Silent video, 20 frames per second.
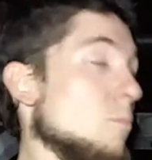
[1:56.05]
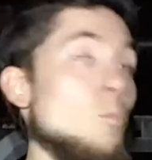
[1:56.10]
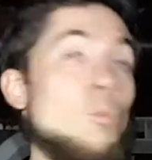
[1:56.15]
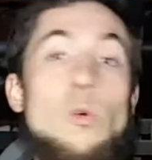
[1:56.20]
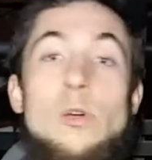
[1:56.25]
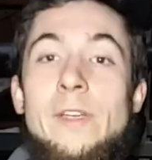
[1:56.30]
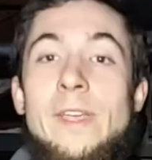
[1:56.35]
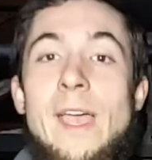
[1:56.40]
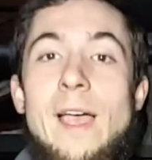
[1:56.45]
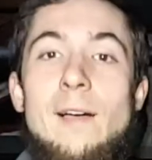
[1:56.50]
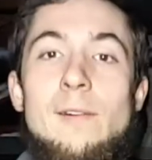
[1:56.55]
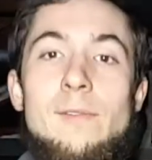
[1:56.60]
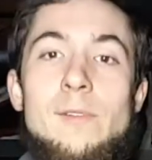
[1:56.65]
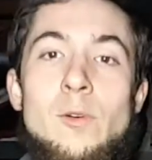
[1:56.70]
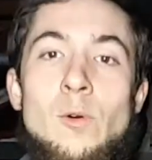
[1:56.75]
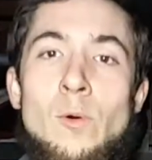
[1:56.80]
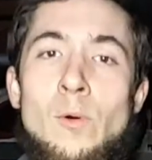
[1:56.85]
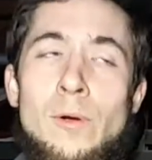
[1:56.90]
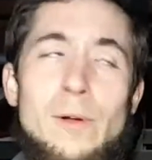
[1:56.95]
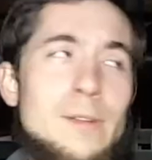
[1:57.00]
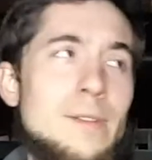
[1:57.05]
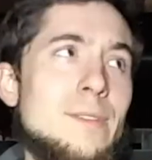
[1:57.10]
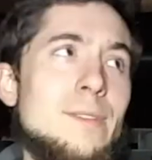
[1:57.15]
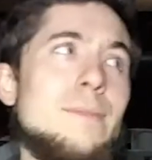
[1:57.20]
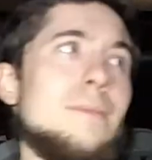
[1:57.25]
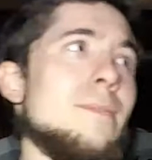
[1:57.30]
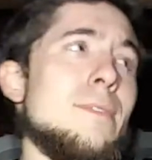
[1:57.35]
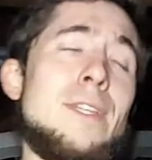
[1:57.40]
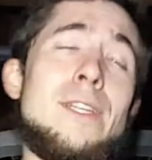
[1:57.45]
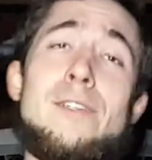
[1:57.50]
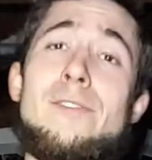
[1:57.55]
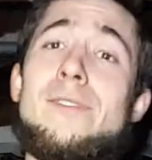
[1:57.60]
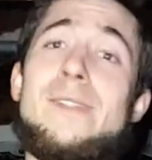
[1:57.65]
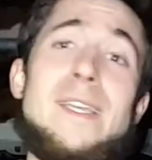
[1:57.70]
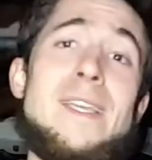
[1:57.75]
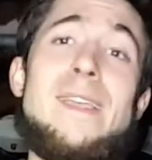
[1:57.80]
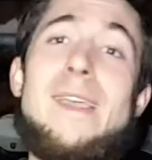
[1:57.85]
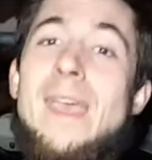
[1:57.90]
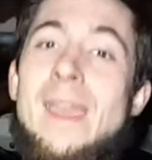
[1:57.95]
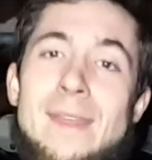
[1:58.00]
work out or
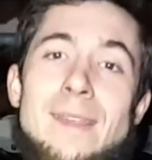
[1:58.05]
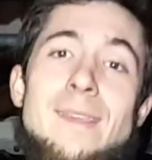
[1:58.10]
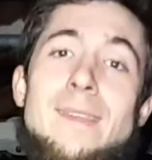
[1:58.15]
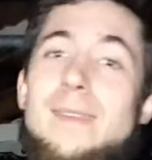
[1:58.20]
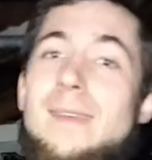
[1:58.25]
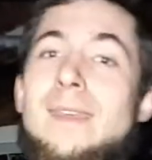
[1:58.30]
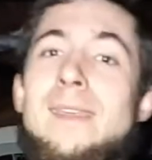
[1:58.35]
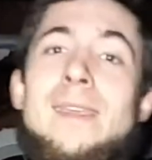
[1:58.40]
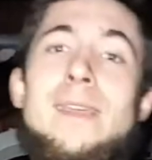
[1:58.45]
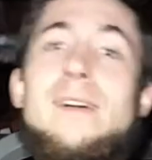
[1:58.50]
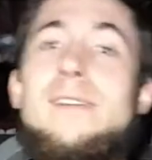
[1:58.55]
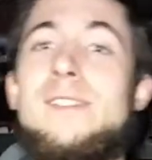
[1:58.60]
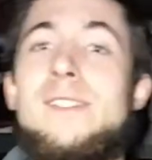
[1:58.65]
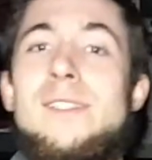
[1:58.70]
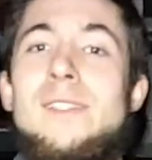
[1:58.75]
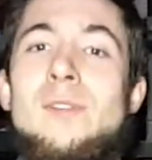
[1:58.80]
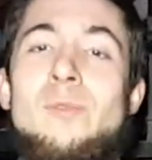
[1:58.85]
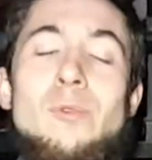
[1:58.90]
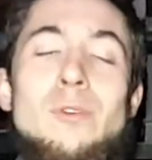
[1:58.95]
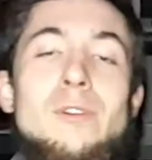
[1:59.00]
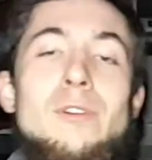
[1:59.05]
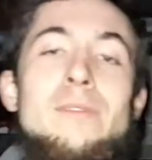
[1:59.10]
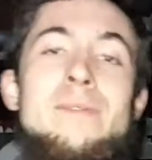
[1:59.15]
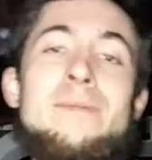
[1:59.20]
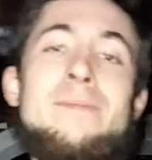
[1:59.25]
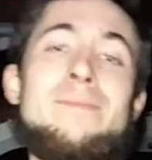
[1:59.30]
literally anything else in the world.